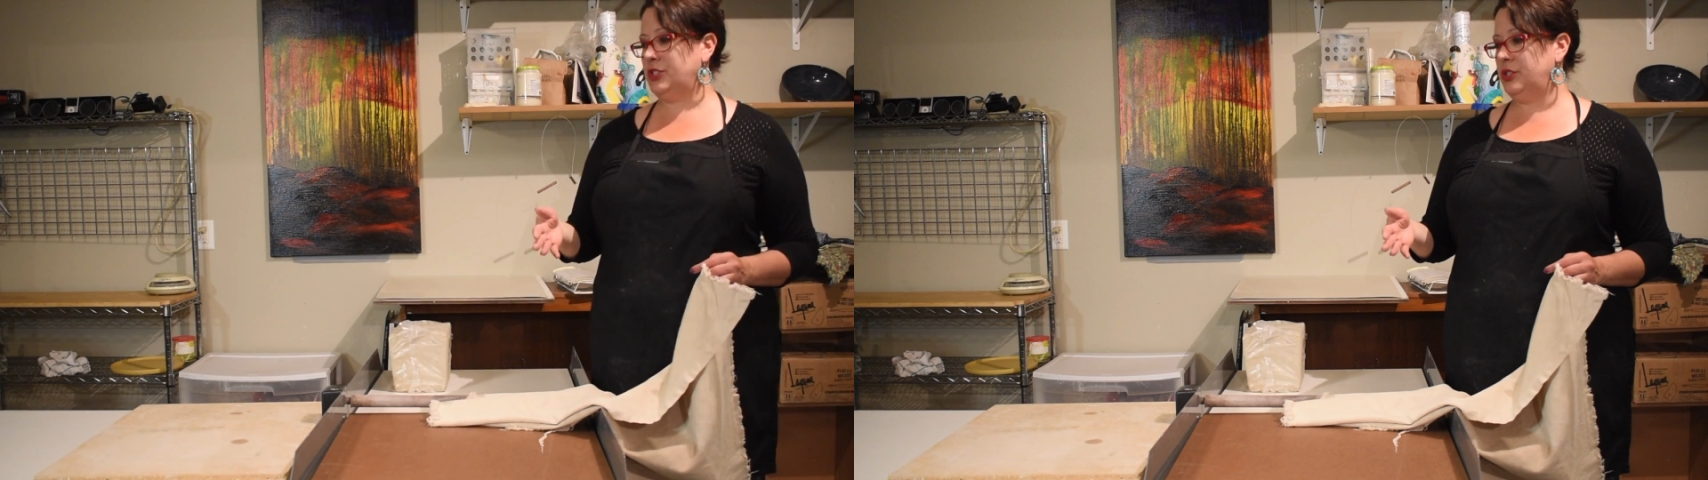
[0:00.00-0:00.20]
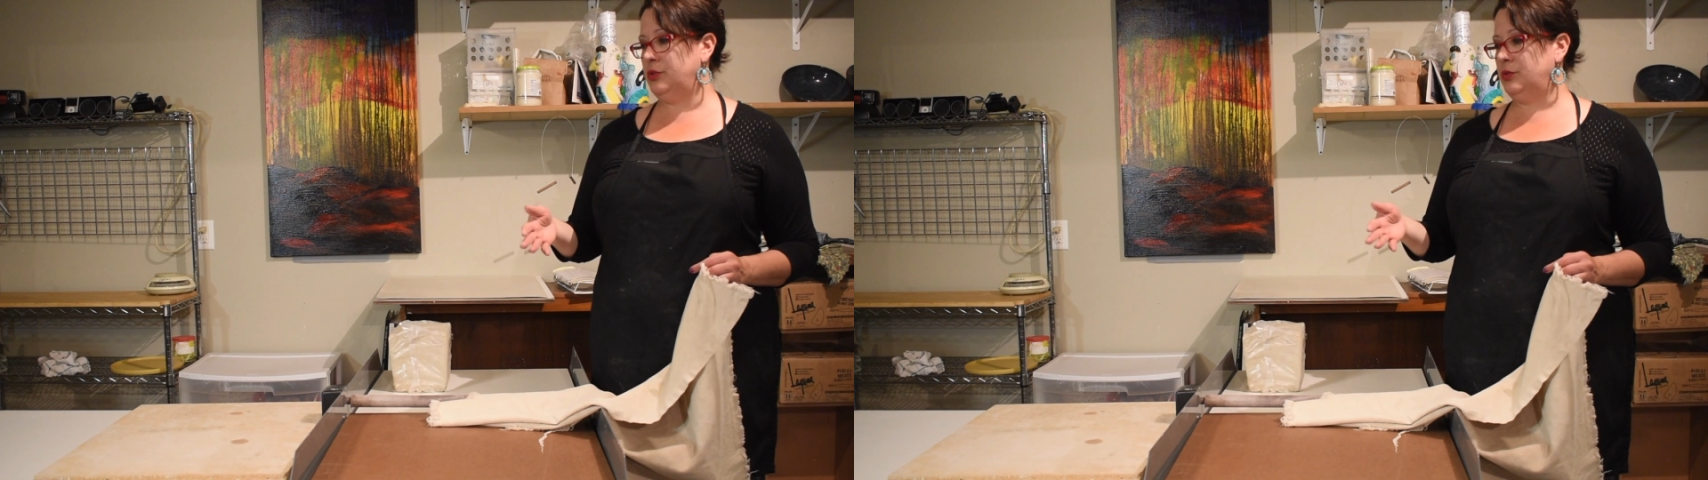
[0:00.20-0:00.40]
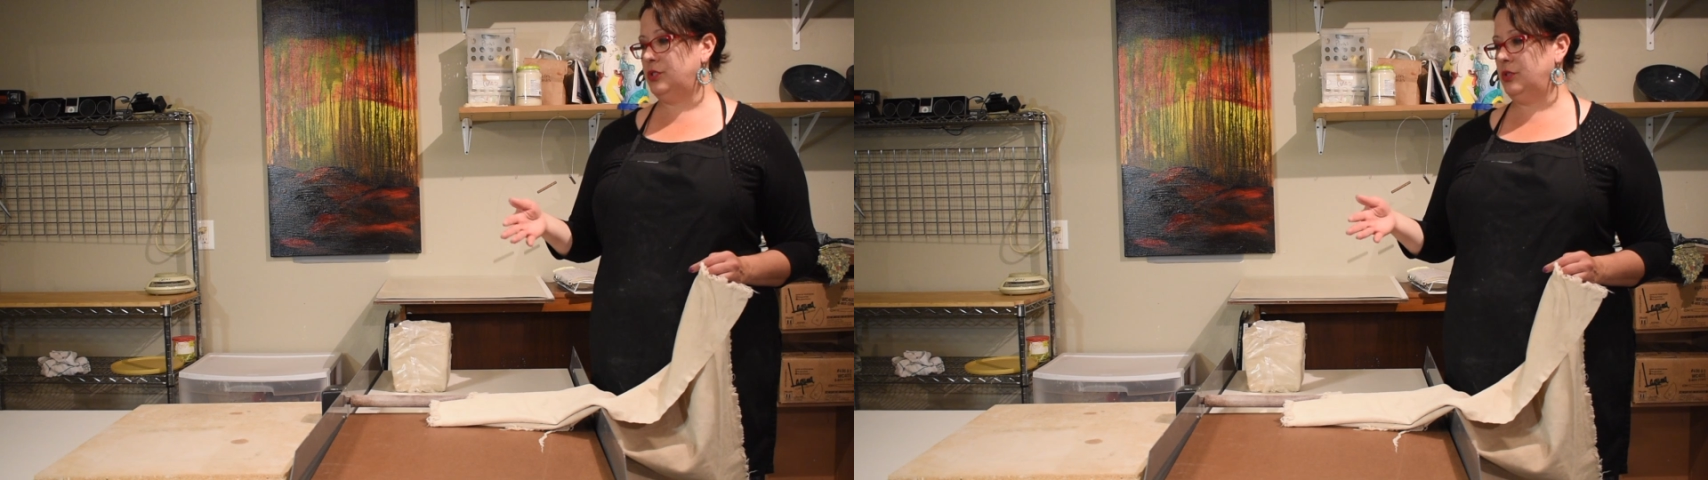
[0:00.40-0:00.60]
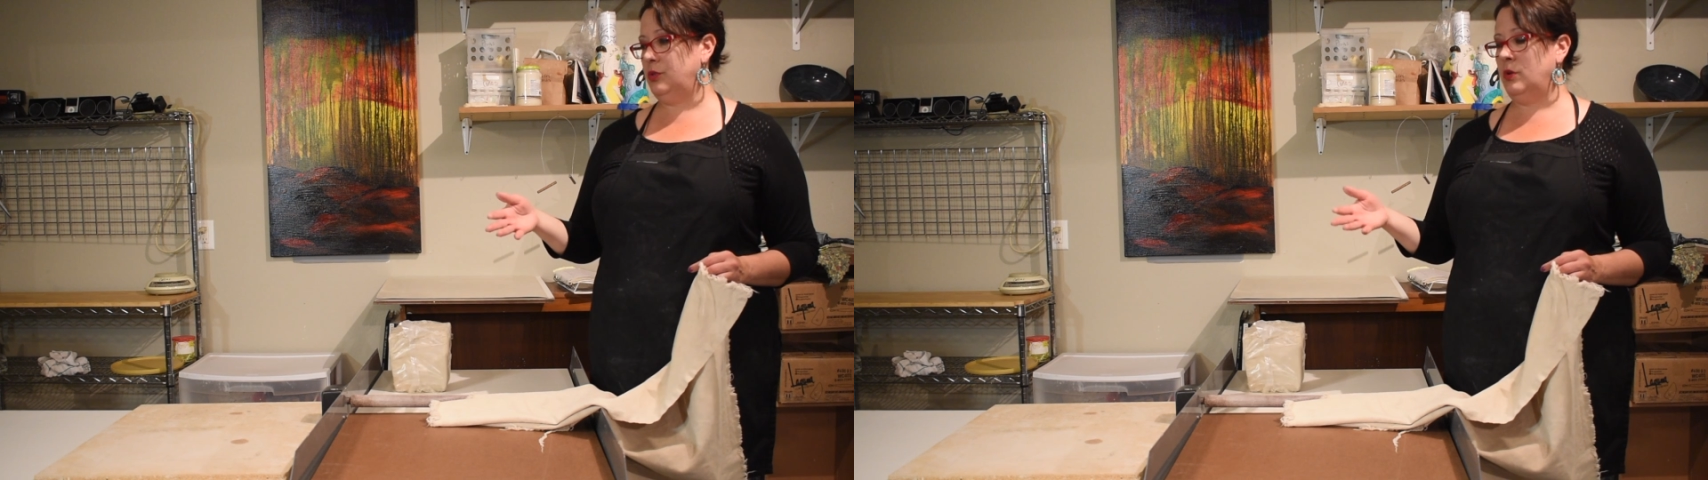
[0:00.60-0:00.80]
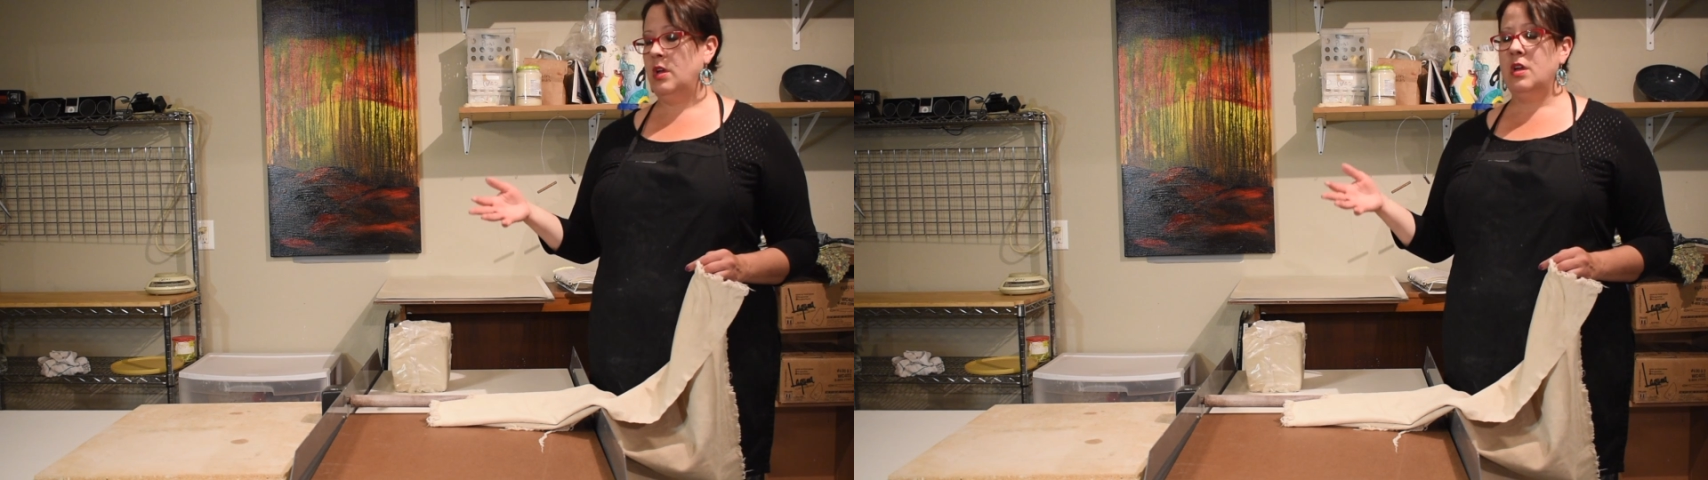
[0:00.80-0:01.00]
you
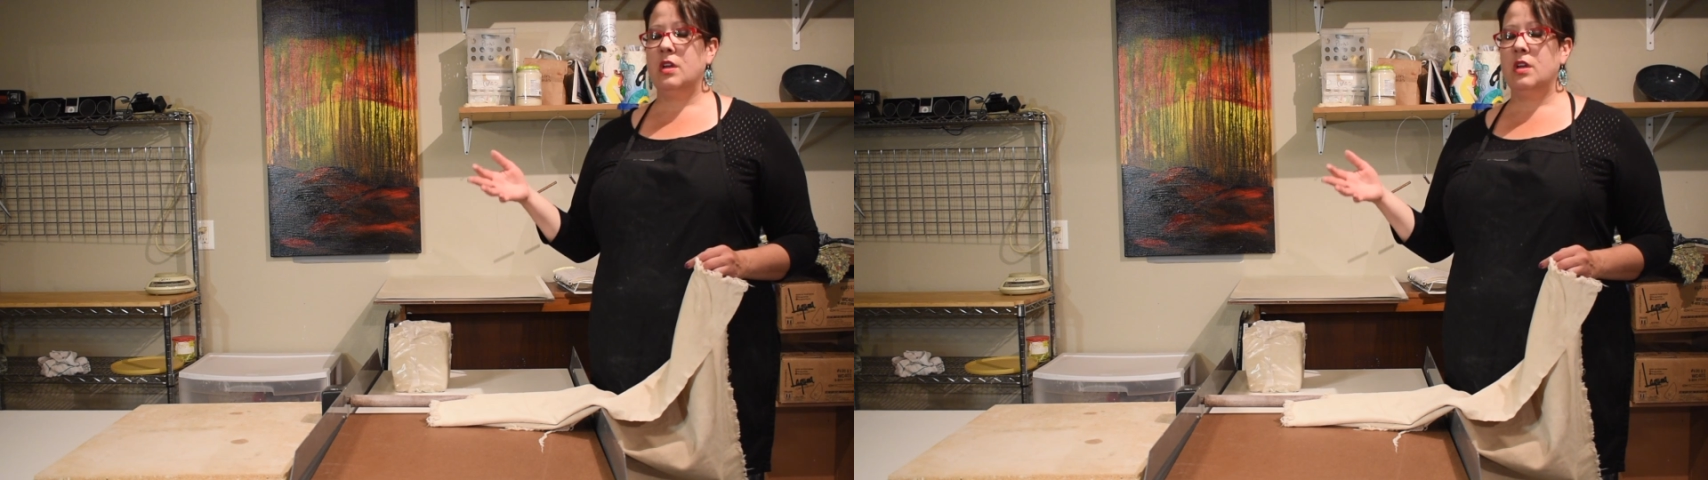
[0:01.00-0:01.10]
to